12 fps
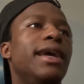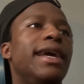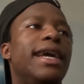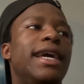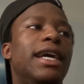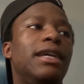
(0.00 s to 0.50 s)

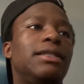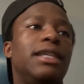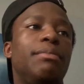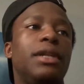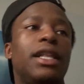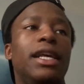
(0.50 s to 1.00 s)
And
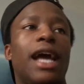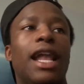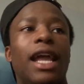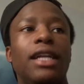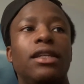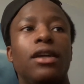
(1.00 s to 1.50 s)
typically I
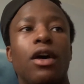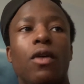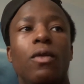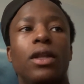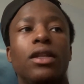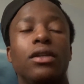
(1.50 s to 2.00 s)
like to go
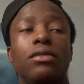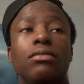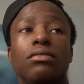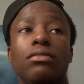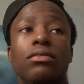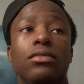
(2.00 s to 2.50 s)
with the
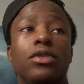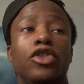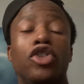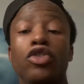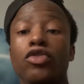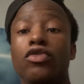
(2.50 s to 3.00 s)

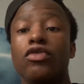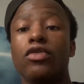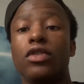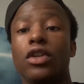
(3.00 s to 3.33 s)
truth.